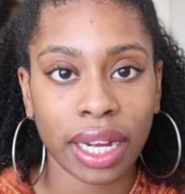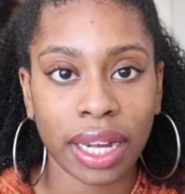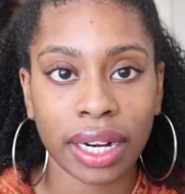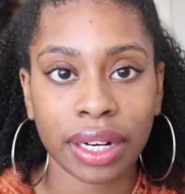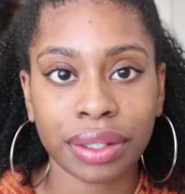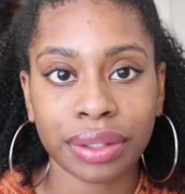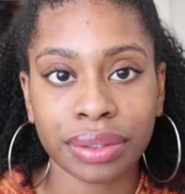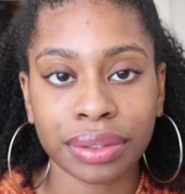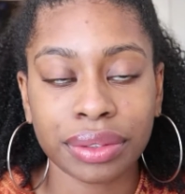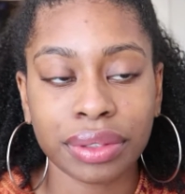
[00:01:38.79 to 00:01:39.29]
I
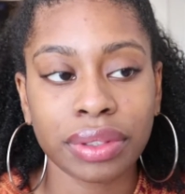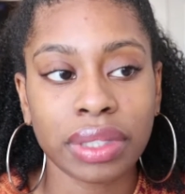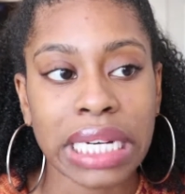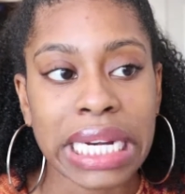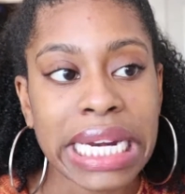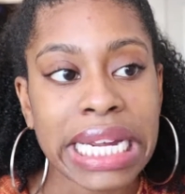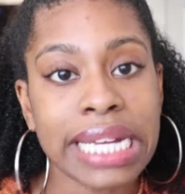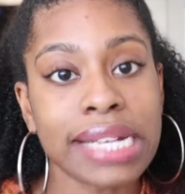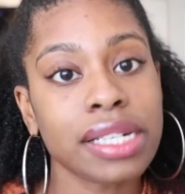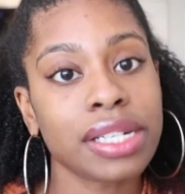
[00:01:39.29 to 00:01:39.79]
don't
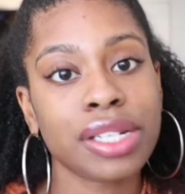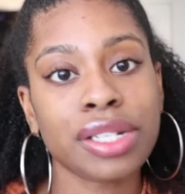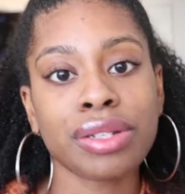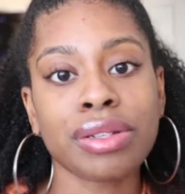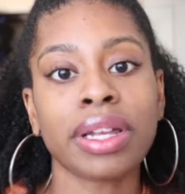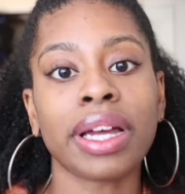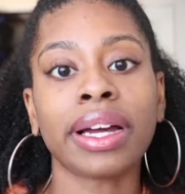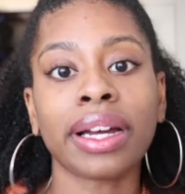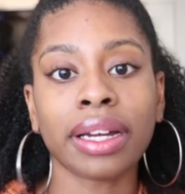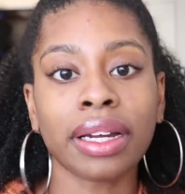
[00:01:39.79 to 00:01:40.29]
need to do
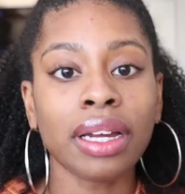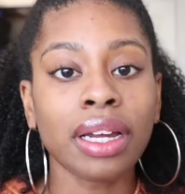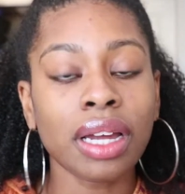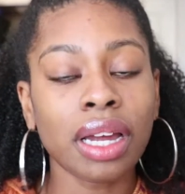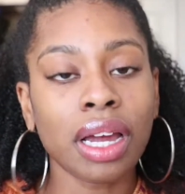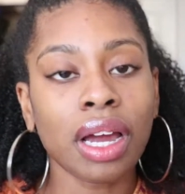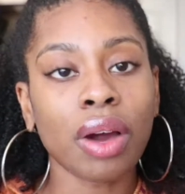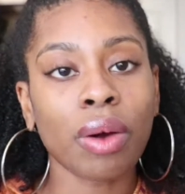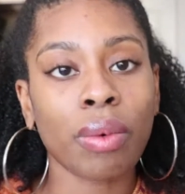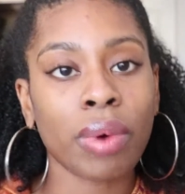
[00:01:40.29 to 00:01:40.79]
that
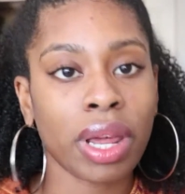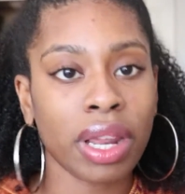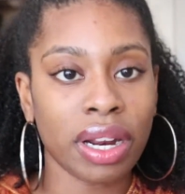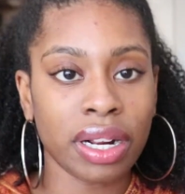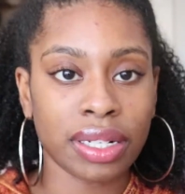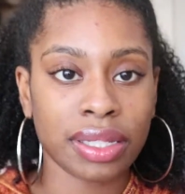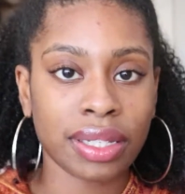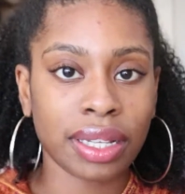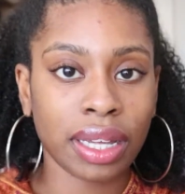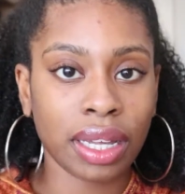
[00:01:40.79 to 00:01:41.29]
when
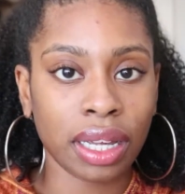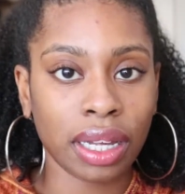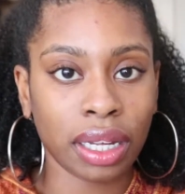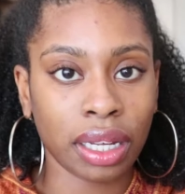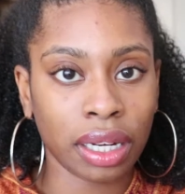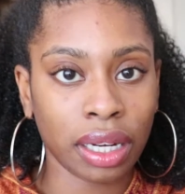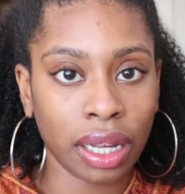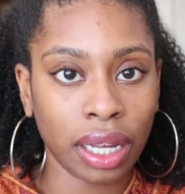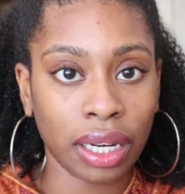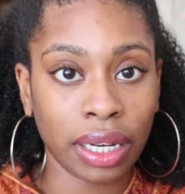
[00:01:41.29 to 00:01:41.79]
it's
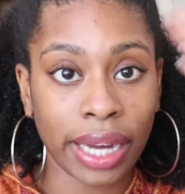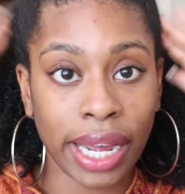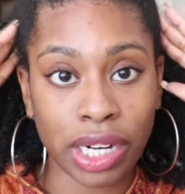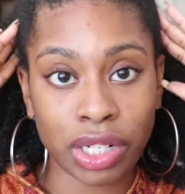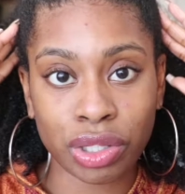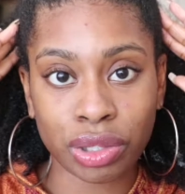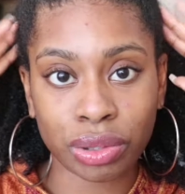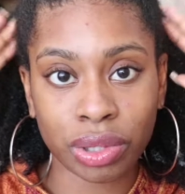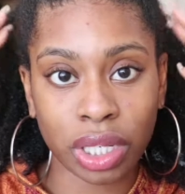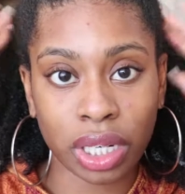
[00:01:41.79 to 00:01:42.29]
in a
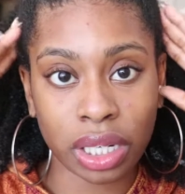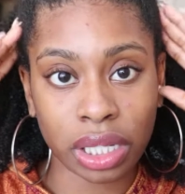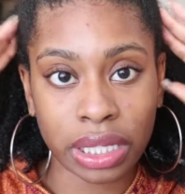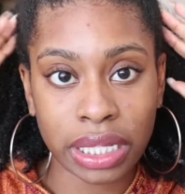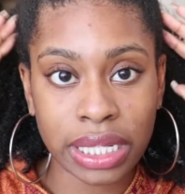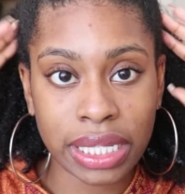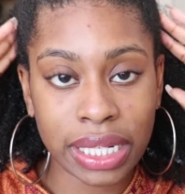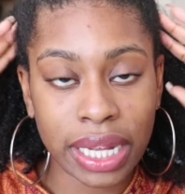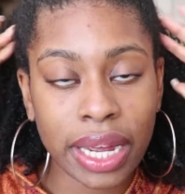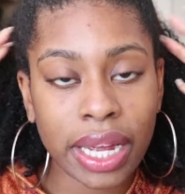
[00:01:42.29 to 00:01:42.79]
natural
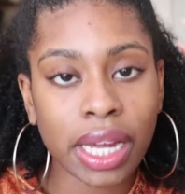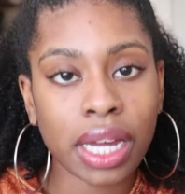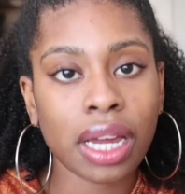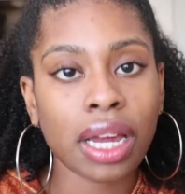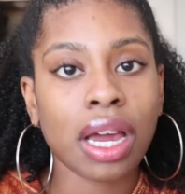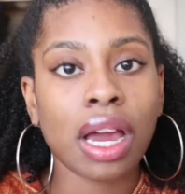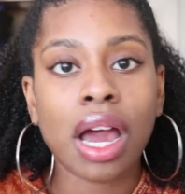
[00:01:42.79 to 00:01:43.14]
curly state.